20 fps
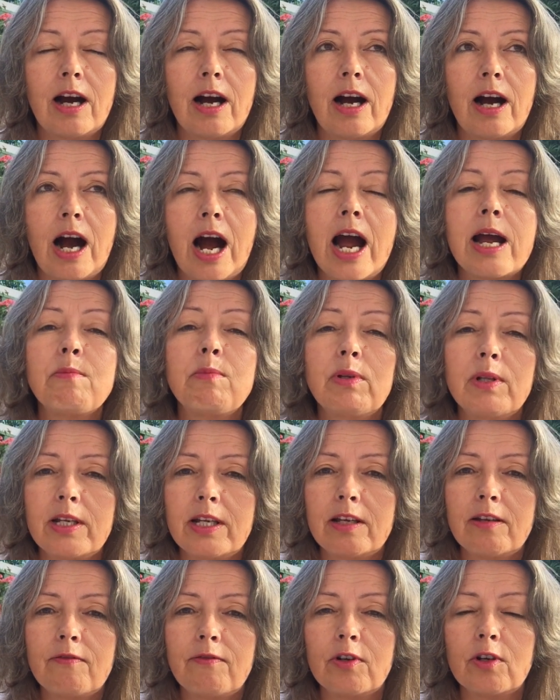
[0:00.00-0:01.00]
I
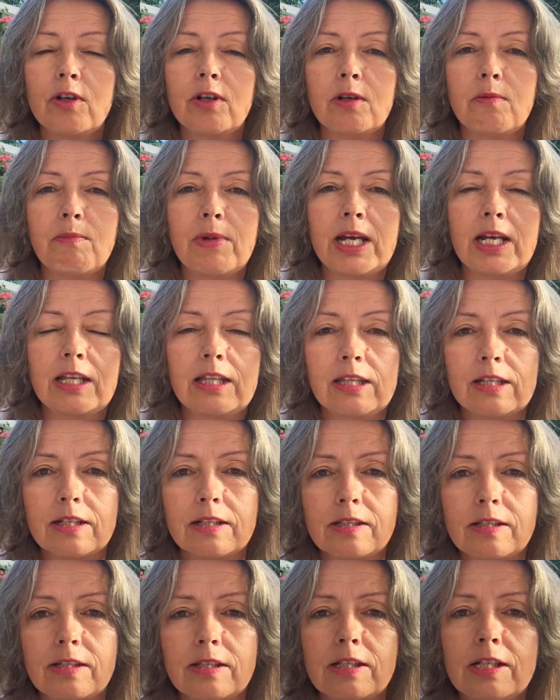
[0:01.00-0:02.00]
believe you're going to make
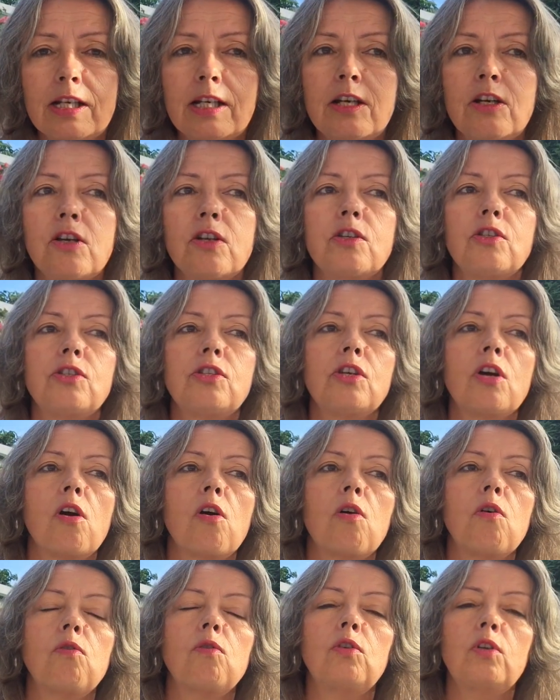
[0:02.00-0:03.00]
this.
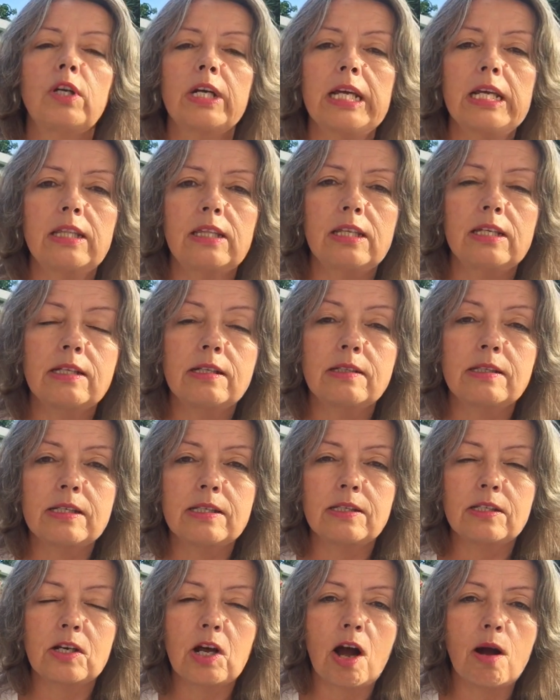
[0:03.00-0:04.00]
So look at this
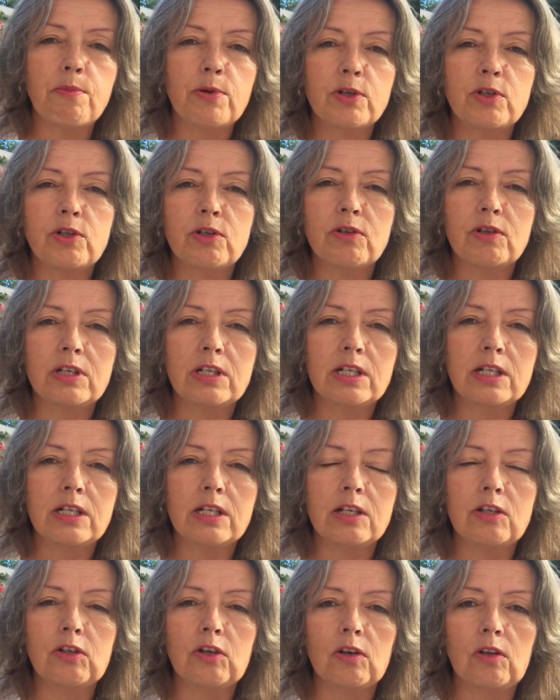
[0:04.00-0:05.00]
as an opportunity
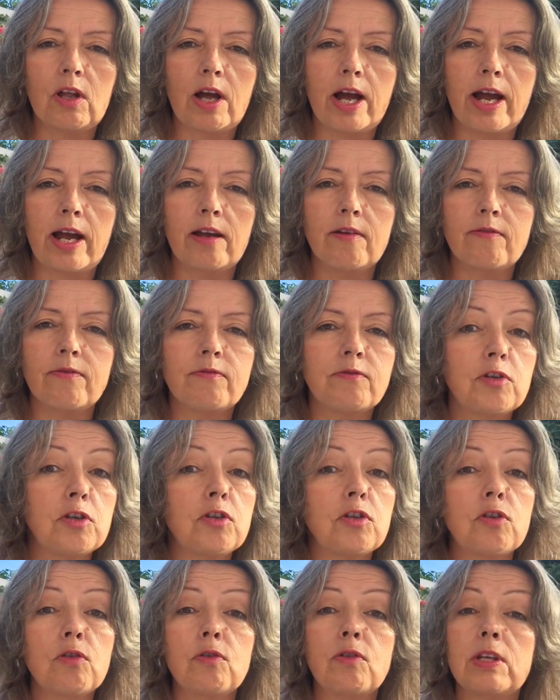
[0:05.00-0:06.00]
in your life to
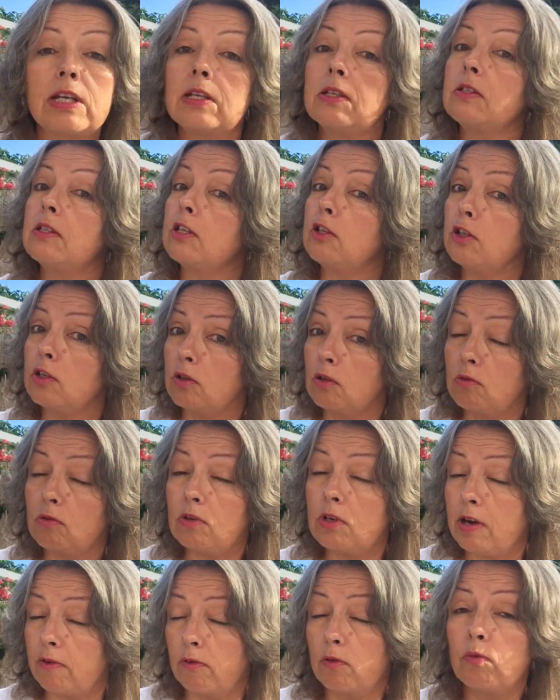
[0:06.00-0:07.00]
do things that you
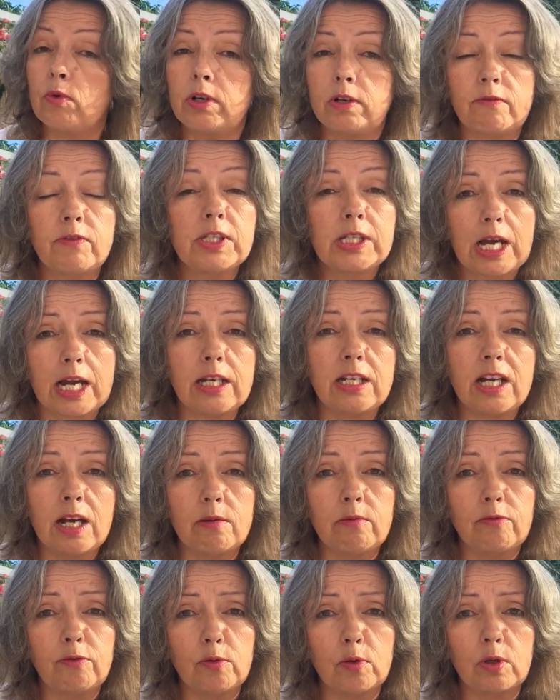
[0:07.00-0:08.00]
never would have signed
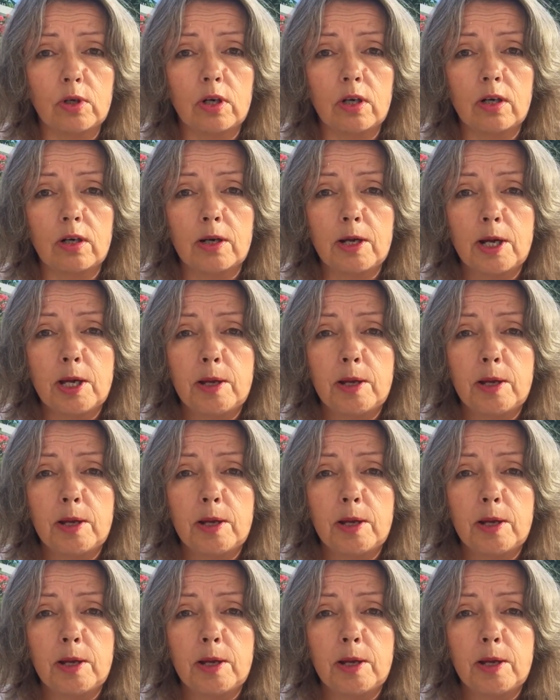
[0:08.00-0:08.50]
up for,